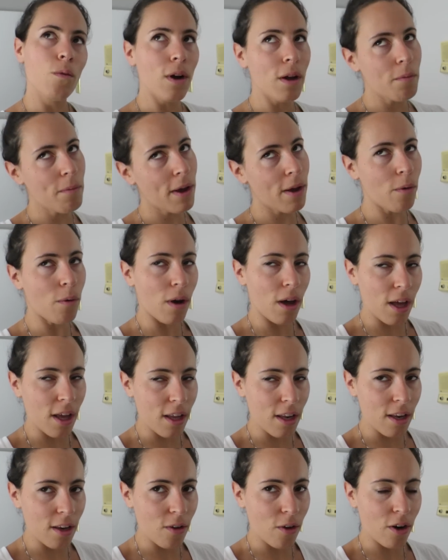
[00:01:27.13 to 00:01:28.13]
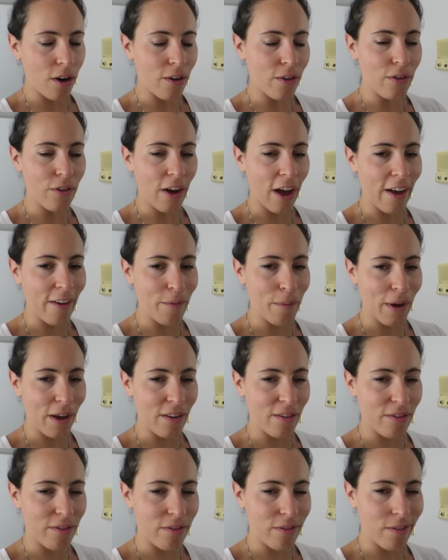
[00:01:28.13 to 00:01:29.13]
one by one or five
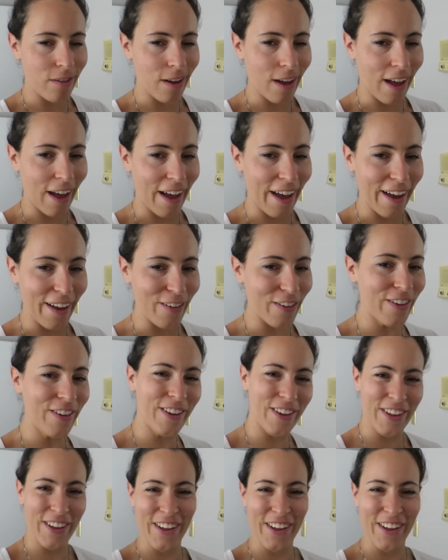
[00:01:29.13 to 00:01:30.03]
by five.